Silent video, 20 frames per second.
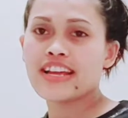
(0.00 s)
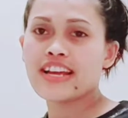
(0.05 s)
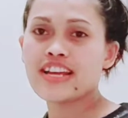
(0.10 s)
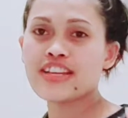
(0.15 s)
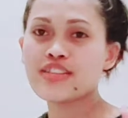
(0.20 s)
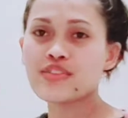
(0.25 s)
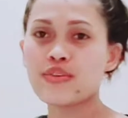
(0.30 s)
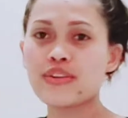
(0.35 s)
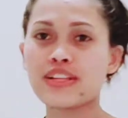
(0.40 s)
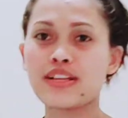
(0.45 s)

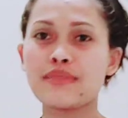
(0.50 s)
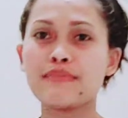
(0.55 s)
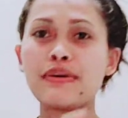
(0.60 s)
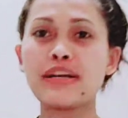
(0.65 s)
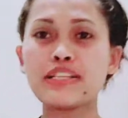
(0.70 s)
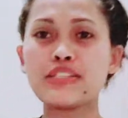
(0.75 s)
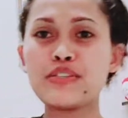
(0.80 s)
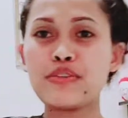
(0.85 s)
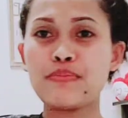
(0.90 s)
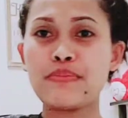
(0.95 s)
Welcome
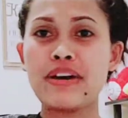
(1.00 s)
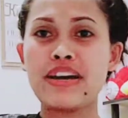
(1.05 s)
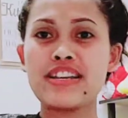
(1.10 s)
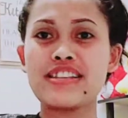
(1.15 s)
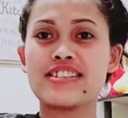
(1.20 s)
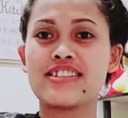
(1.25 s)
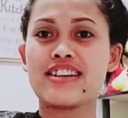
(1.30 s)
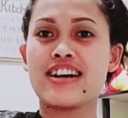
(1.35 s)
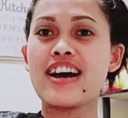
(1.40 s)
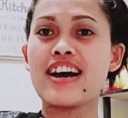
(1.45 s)
back to my
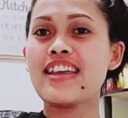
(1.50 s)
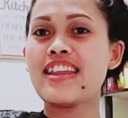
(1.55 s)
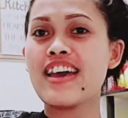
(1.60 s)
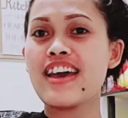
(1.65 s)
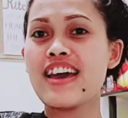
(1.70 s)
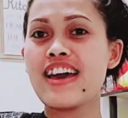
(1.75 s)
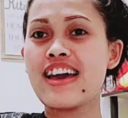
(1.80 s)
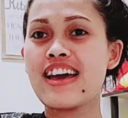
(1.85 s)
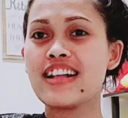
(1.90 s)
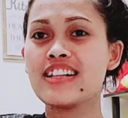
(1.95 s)

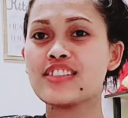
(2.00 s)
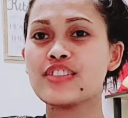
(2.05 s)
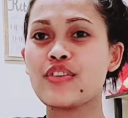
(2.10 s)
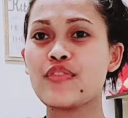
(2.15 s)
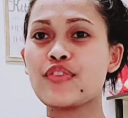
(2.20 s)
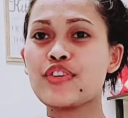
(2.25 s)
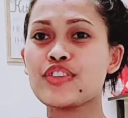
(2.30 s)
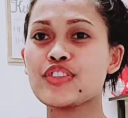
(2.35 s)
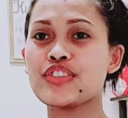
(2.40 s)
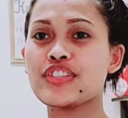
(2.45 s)
channel.
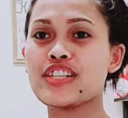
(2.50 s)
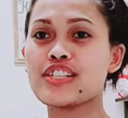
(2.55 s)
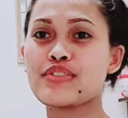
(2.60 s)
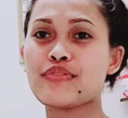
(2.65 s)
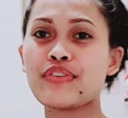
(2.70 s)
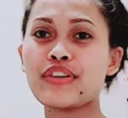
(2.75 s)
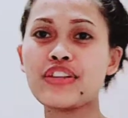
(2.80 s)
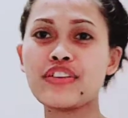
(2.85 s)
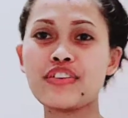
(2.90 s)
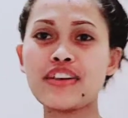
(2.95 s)
So for today's
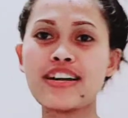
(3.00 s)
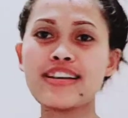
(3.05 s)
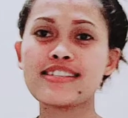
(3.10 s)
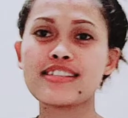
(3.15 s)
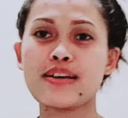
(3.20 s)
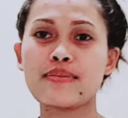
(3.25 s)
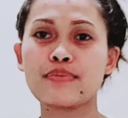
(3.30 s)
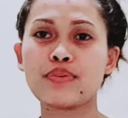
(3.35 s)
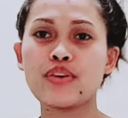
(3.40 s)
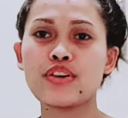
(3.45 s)
video guys,
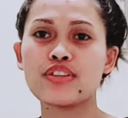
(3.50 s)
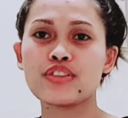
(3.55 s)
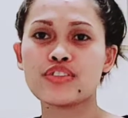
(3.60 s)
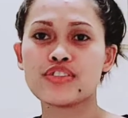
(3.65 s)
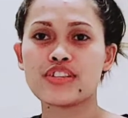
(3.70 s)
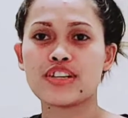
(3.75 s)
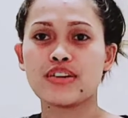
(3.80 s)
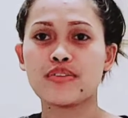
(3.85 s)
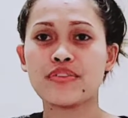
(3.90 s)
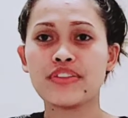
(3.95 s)
I'm going to
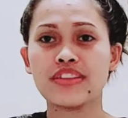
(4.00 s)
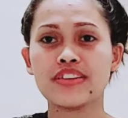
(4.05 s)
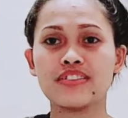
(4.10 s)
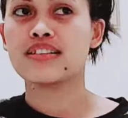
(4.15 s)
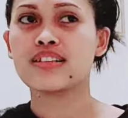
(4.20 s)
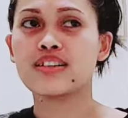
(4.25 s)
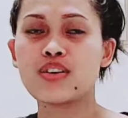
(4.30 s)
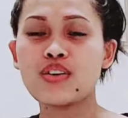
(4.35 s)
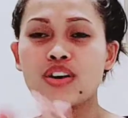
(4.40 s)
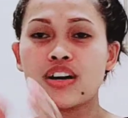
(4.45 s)
share with
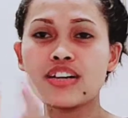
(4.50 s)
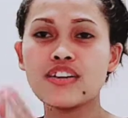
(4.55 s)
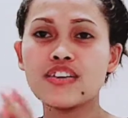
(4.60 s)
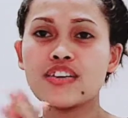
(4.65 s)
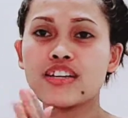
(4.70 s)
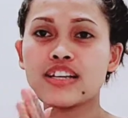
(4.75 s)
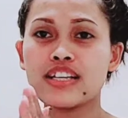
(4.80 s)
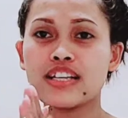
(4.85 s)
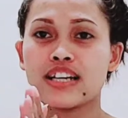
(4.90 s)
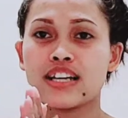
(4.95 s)
you kung
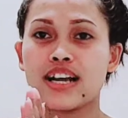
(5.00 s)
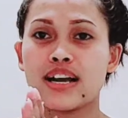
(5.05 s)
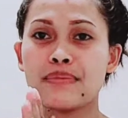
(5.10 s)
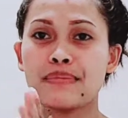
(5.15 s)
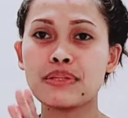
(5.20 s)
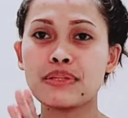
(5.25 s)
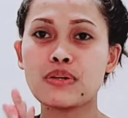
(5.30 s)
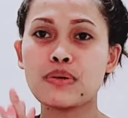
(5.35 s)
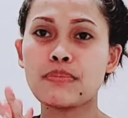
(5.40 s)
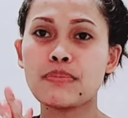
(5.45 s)
ano
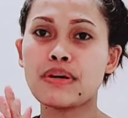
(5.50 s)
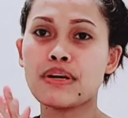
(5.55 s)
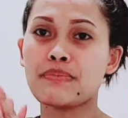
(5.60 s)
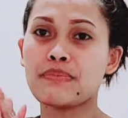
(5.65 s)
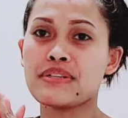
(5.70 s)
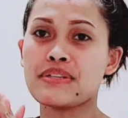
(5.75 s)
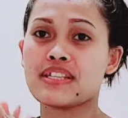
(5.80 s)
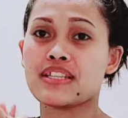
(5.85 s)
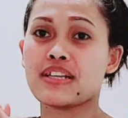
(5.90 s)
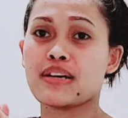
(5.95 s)
ginagamit ko para
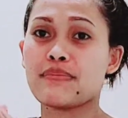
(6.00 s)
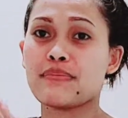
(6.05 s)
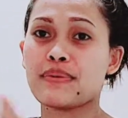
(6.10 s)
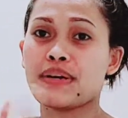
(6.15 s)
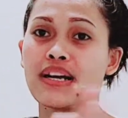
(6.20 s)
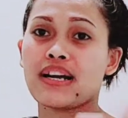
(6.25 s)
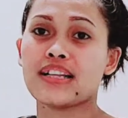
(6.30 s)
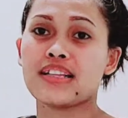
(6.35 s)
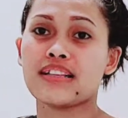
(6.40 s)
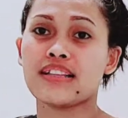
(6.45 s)
ma-stop
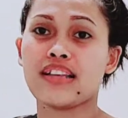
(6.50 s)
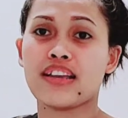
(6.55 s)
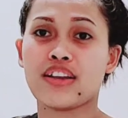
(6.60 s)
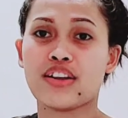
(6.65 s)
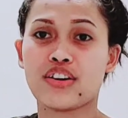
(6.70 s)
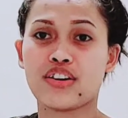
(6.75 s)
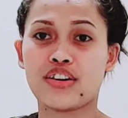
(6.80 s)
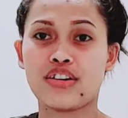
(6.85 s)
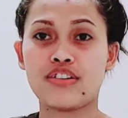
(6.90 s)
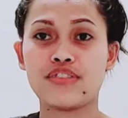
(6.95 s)
ang ating
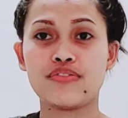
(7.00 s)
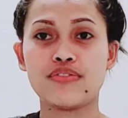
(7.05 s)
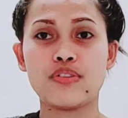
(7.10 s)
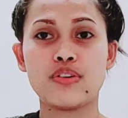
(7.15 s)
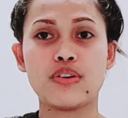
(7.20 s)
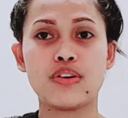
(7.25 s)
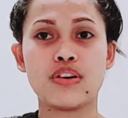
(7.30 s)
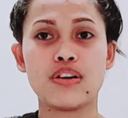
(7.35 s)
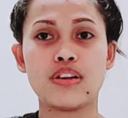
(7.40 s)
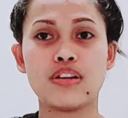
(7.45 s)
hair
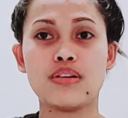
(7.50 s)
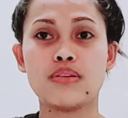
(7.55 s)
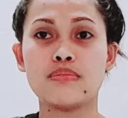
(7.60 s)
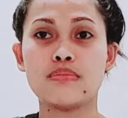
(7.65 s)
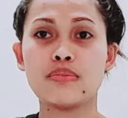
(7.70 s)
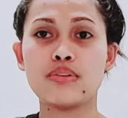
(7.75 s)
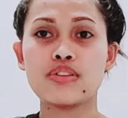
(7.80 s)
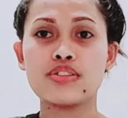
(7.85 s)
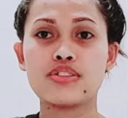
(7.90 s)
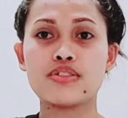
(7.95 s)
fall. So
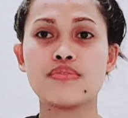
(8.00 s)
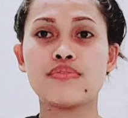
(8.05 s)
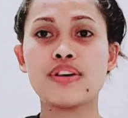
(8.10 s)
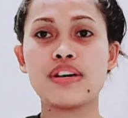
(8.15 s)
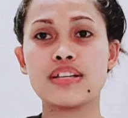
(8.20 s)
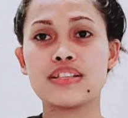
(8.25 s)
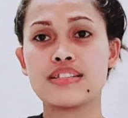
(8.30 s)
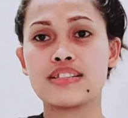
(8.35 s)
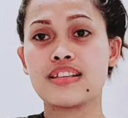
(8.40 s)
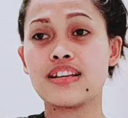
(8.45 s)
most of
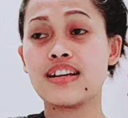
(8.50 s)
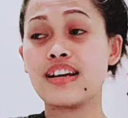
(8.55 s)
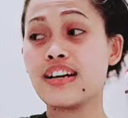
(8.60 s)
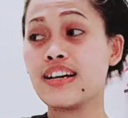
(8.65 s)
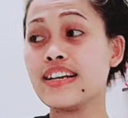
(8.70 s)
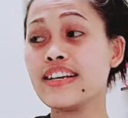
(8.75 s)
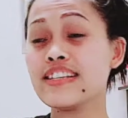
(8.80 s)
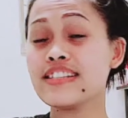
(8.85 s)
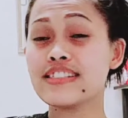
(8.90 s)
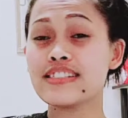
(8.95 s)
us
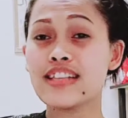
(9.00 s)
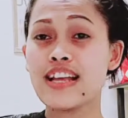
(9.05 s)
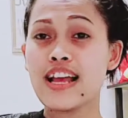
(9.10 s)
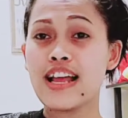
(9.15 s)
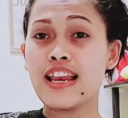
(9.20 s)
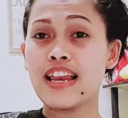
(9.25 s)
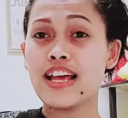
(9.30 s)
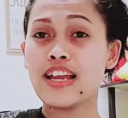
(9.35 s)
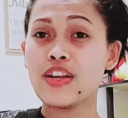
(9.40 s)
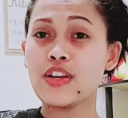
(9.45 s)
guys,
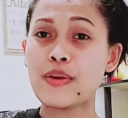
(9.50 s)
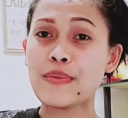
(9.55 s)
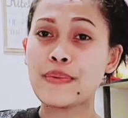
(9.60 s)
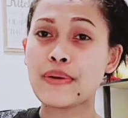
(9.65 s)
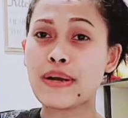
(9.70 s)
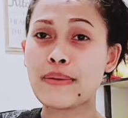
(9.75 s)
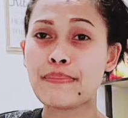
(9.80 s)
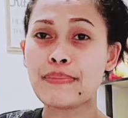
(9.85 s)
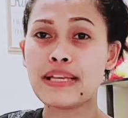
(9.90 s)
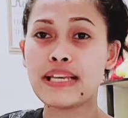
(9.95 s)
lalo
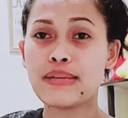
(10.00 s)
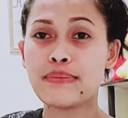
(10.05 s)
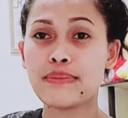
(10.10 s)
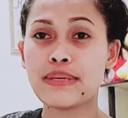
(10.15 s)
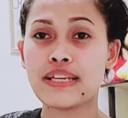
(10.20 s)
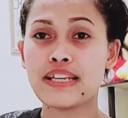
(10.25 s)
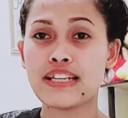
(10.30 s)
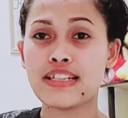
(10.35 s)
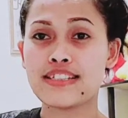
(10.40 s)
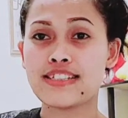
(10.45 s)
ng mga
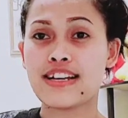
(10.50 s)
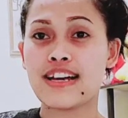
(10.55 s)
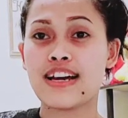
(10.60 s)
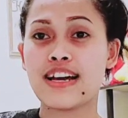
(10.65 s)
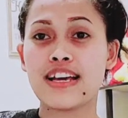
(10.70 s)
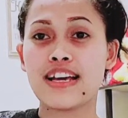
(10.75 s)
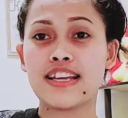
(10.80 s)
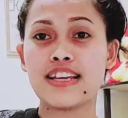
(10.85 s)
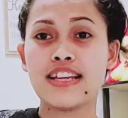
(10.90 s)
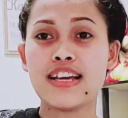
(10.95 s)
Pilipina
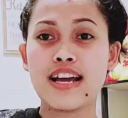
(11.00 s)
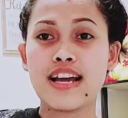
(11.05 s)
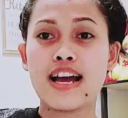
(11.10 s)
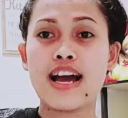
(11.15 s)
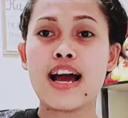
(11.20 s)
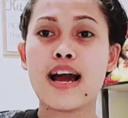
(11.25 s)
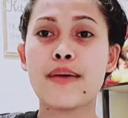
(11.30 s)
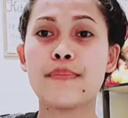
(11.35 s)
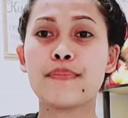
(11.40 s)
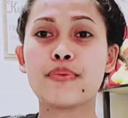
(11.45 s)
dyan,
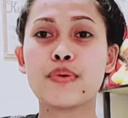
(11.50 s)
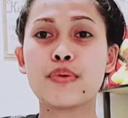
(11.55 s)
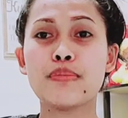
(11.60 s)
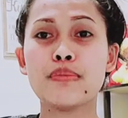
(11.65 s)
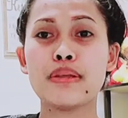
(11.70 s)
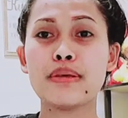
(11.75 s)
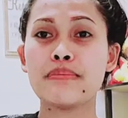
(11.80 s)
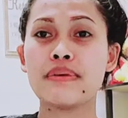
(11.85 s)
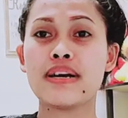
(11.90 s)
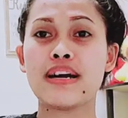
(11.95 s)
ang
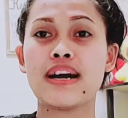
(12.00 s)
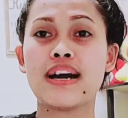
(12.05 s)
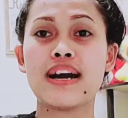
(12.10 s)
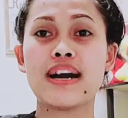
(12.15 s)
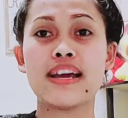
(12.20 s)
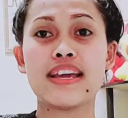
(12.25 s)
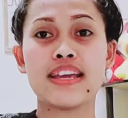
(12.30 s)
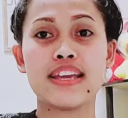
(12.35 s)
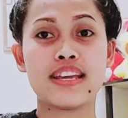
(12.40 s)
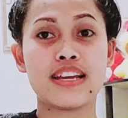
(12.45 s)
problema
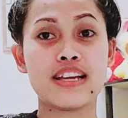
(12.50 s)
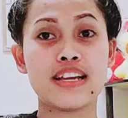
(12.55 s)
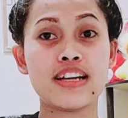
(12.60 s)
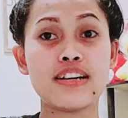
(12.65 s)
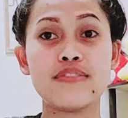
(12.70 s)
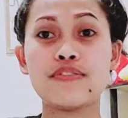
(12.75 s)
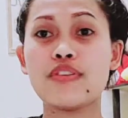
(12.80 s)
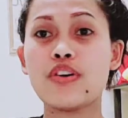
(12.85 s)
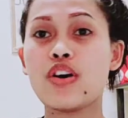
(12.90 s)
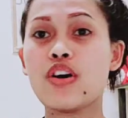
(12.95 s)
ay
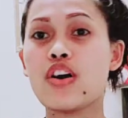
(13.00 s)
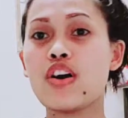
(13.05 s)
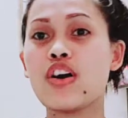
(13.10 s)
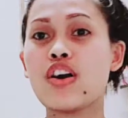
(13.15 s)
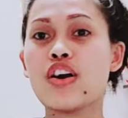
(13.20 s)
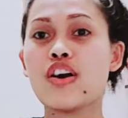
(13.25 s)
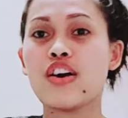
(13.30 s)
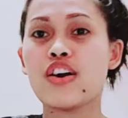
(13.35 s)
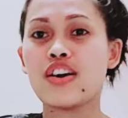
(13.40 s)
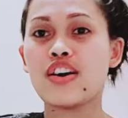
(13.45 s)
hair
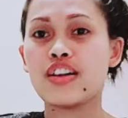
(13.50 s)
fall.